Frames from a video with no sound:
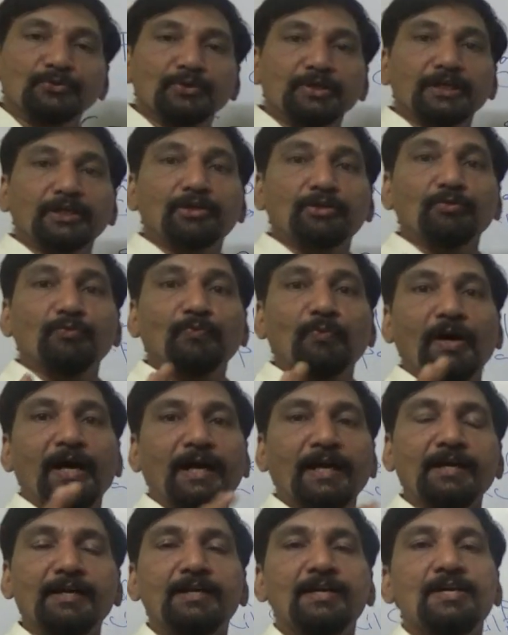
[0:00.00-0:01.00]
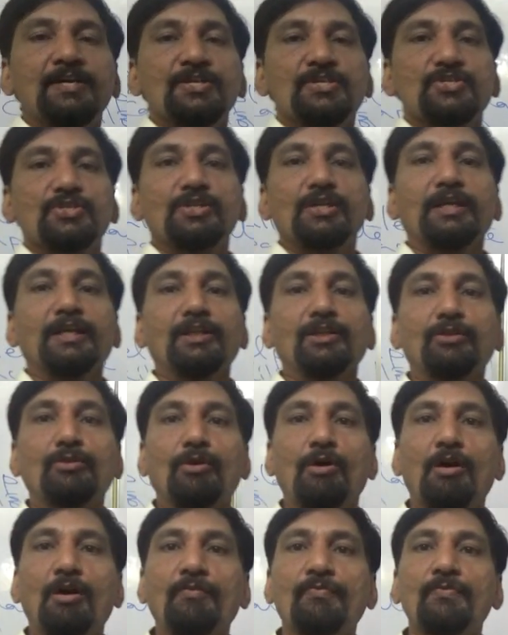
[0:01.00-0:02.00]
need to find strength
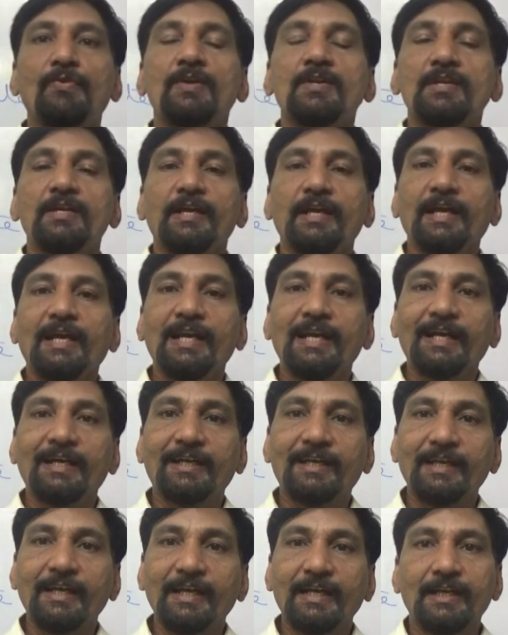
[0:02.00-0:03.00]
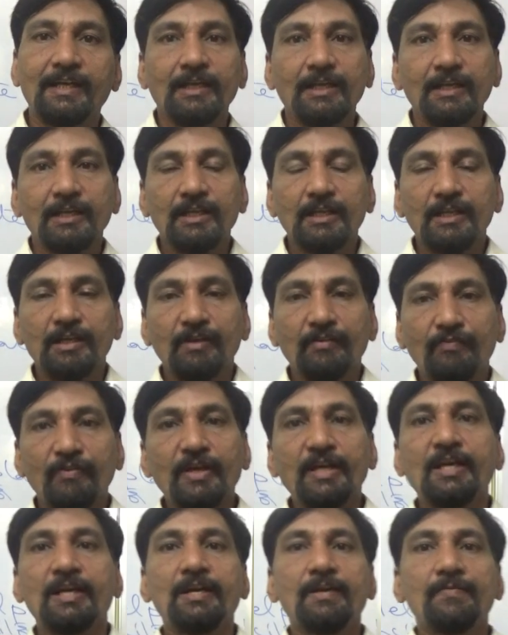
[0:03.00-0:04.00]
of electric
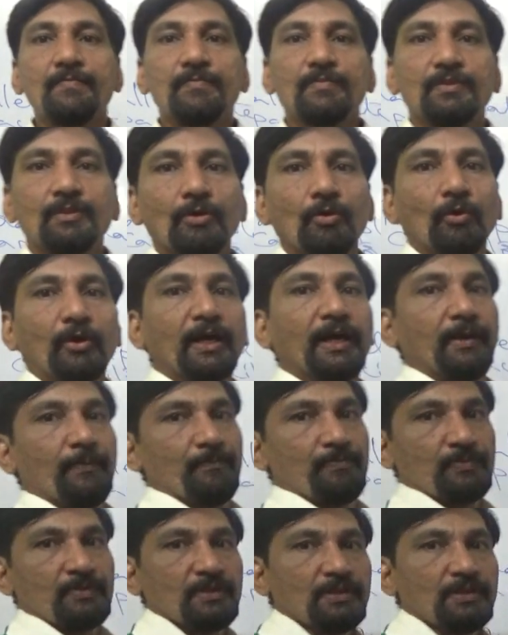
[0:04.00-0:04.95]
field. Okay,